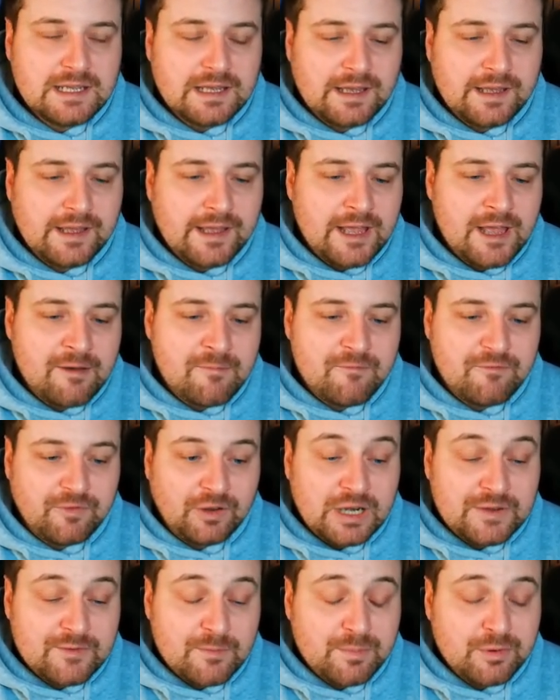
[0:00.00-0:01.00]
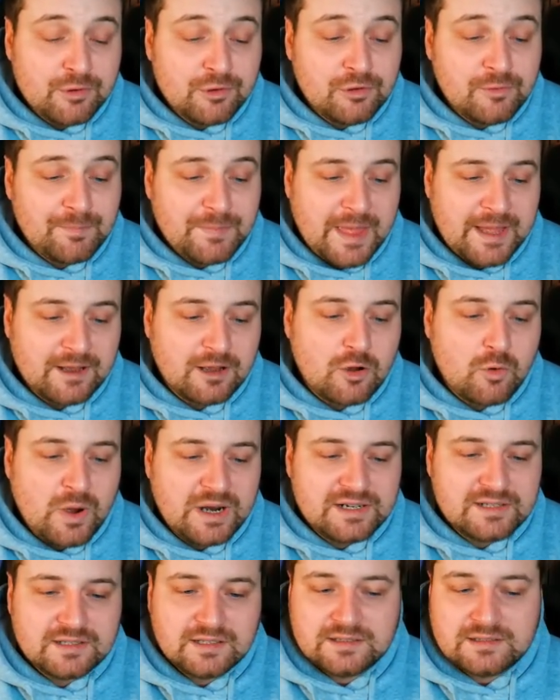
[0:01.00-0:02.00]
for Liverpool, and
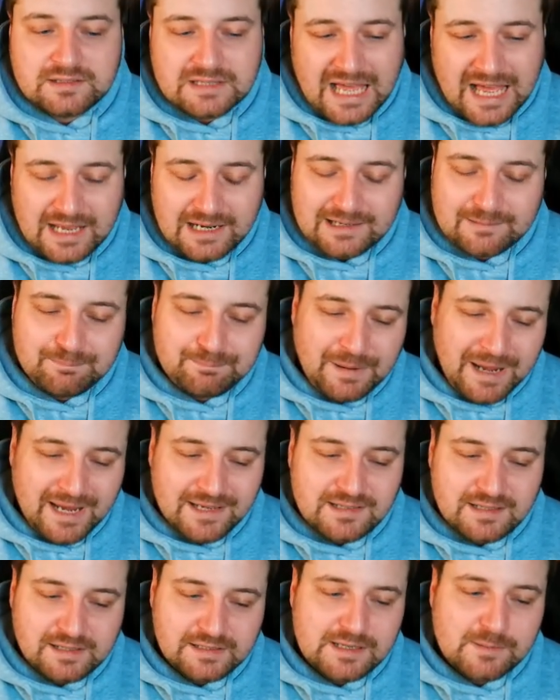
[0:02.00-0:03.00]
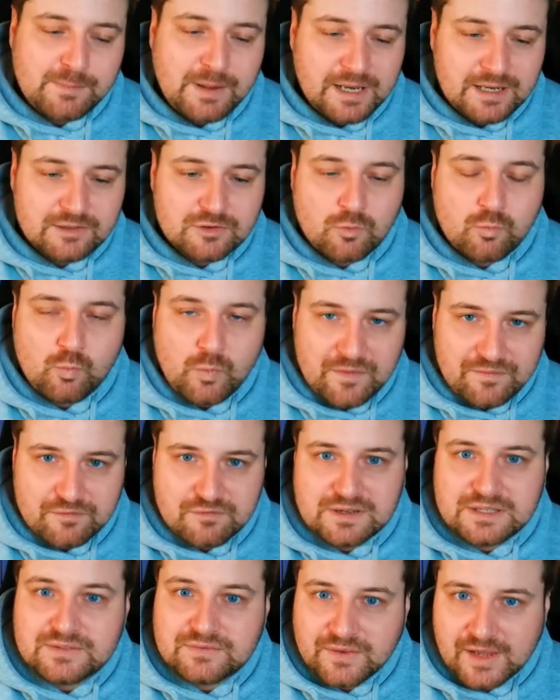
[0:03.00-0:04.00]
Kwanzaa, that basically depends on
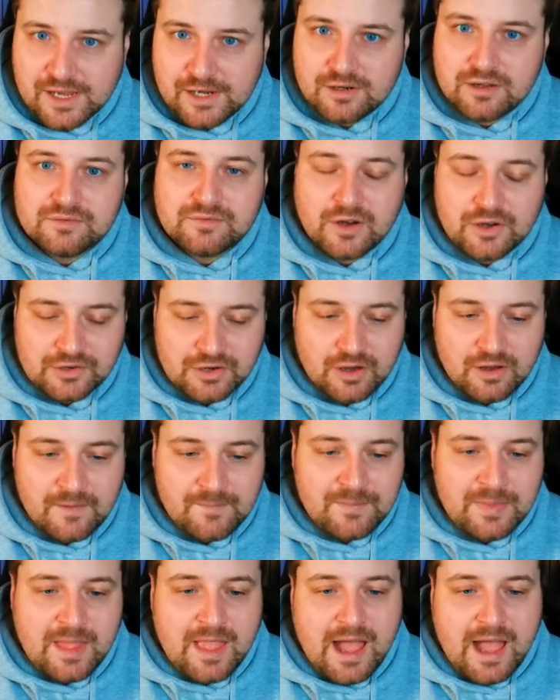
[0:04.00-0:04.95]
whether he's fit enough or not.